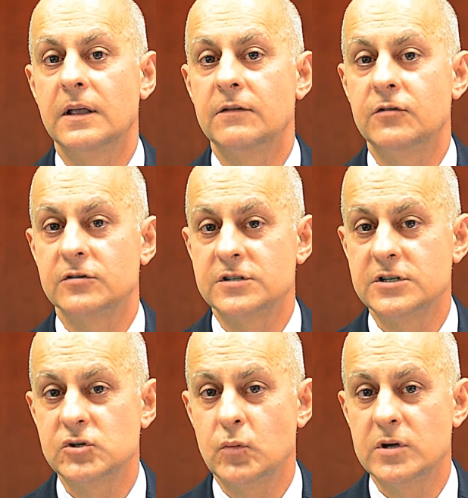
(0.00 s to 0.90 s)
if your
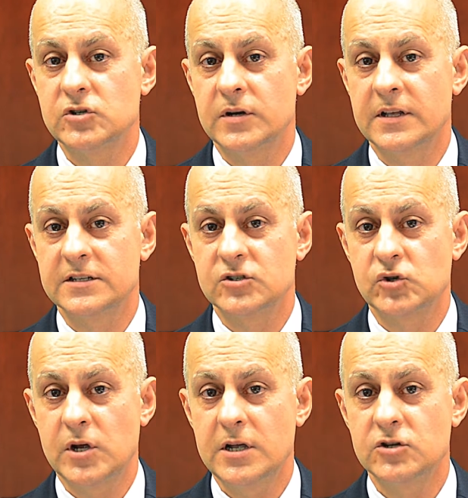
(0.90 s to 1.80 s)
situation has
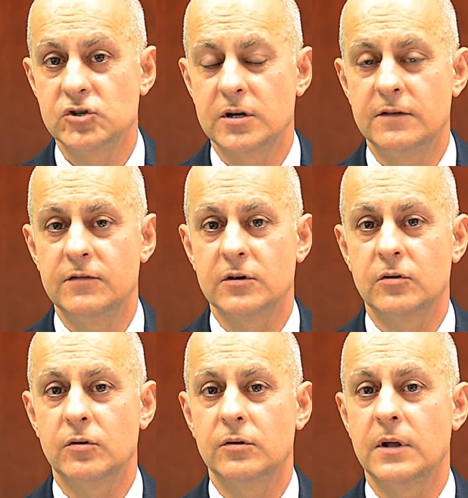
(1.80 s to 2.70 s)
changed and you've
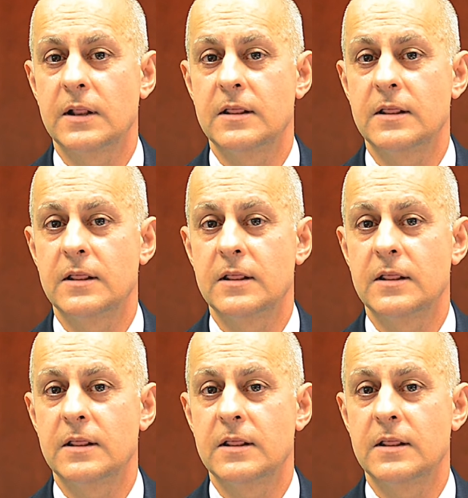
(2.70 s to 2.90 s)
incurred a